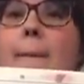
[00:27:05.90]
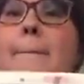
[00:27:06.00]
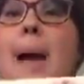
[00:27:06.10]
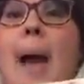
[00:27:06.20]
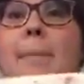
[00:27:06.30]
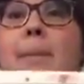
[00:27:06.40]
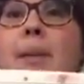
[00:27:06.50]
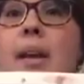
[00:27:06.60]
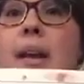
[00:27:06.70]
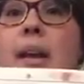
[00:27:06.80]
map.
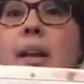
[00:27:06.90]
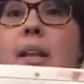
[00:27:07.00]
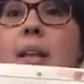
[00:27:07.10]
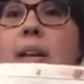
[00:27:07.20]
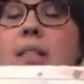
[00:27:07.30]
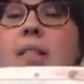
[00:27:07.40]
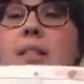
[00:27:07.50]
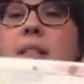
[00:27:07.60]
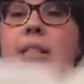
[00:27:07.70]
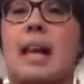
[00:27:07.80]
And Elias did
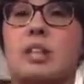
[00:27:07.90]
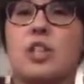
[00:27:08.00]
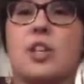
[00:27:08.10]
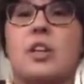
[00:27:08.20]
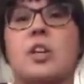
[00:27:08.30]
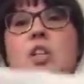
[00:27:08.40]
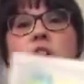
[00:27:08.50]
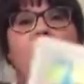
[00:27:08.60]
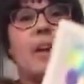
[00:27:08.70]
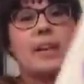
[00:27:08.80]
this last year.
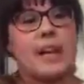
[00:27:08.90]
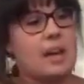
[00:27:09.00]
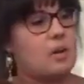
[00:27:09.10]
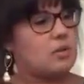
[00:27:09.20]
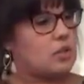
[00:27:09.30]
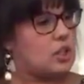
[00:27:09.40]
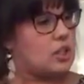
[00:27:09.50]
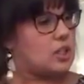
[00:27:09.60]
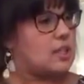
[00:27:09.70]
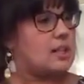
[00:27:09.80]
So right now, she
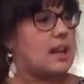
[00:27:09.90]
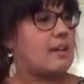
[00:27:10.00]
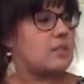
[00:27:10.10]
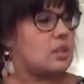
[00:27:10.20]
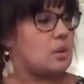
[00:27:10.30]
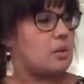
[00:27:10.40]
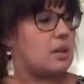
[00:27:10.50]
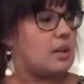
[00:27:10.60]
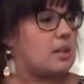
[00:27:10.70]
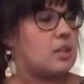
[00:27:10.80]
just did
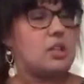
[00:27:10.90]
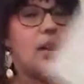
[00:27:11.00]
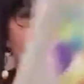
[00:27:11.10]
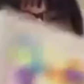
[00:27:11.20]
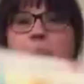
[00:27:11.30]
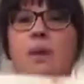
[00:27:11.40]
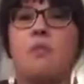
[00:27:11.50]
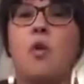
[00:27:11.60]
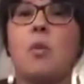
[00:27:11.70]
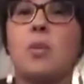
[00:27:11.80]
Arizona, and she has about
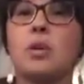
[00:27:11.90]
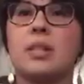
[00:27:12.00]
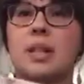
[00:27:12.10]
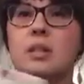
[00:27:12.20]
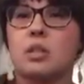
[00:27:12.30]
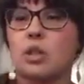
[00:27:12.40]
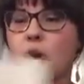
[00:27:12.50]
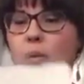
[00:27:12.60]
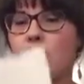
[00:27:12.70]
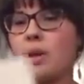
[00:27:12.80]
4 more states to
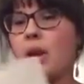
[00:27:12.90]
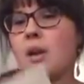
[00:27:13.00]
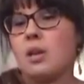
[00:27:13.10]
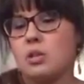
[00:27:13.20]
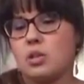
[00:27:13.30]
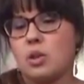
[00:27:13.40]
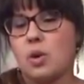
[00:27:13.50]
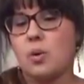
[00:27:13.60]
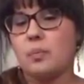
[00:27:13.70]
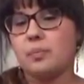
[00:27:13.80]
go.
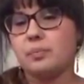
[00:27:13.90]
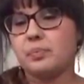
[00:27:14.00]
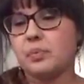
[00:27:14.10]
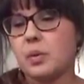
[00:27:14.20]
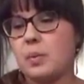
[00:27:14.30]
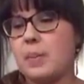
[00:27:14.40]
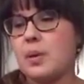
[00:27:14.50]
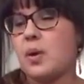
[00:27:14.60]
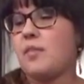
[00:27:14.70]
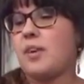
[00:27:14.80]
So we've been
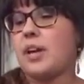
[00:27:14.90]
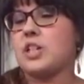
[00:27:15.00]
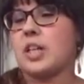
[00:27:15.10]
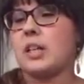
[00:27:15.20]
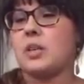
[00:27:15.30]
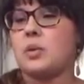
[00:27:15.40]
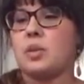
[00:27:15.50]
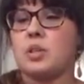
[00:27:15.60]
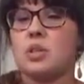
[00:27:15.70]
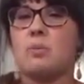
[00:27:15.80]
going very gently through
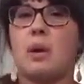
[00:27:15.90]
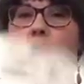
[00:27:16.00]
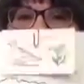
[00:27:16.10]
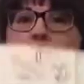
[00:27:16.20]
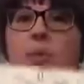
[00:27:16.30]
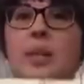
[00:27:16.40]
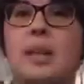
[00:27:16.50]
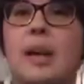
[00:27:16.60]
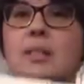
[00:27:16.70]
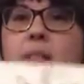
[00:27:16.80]
this. So tomorrow she's doing
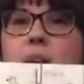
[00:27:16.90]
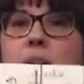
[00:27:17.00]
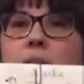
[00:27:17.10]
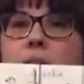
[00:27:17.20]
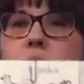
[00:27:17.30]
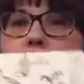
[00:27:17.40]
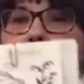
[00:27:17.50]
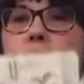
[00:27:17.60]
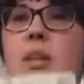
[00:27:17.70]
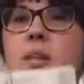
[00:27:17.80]
Alaska. This is what
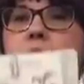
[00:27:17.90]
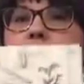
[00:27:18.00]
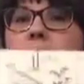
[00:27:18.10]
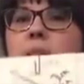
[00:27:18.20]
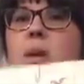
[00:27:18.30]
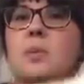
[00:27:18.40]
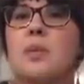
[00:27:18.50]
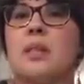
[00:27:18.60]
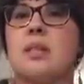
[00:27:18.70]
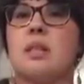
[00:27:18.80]
it looks like. It comes
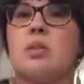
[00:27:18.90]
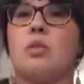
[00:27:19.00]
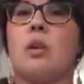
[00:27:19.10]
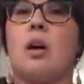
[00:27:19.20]
with this little